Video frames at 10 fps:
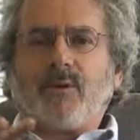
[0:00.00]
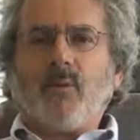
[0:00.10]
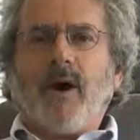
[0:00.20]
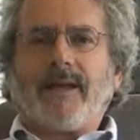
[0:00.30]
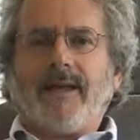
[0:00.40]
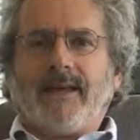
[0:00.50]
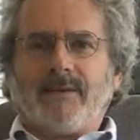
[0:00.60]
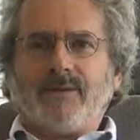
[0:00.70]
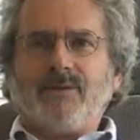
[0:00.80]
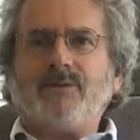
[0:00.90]
or
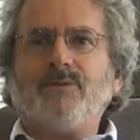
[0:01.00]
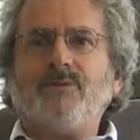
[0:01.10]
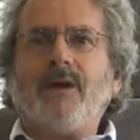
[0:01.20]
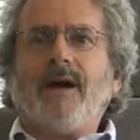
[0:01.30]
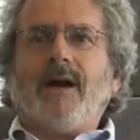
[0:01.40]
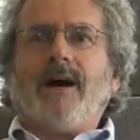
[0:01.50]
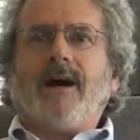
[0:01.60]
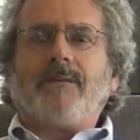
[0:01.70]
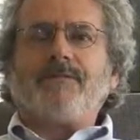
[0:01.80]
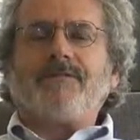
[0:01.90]
walking to
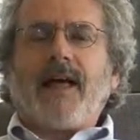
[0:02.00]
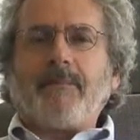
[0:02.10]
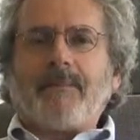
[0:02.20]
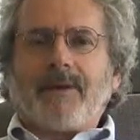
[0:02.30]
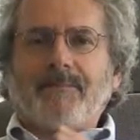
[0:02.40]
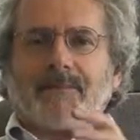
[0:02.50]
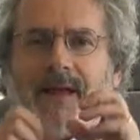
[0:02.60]
flapping.